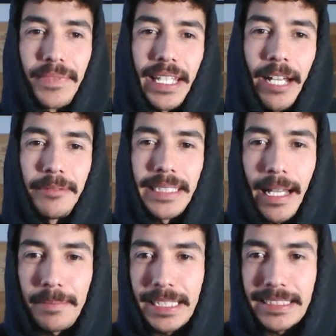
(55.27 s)
And with that
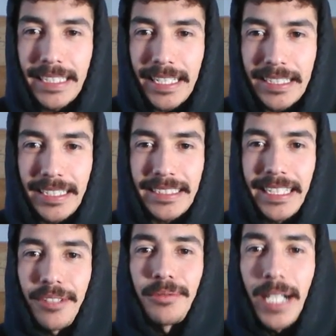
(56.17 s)
being said, let's
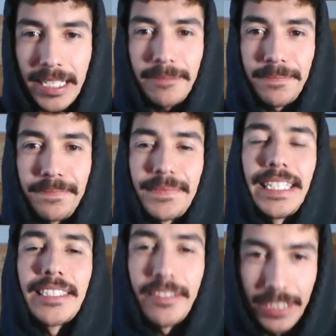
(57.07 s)
get right
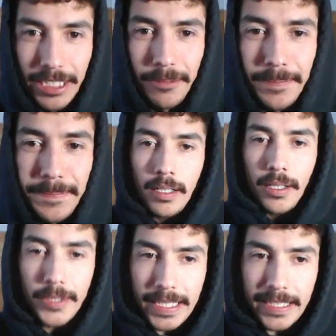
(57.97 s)
into the video.
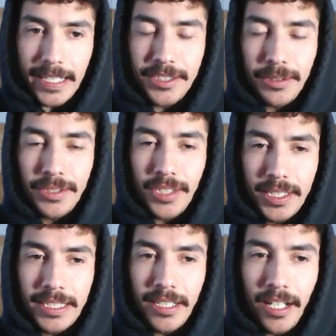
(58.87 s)
Okay, guys, so
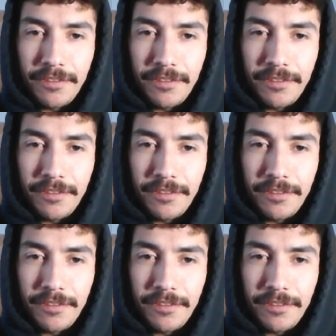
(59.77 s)
starting off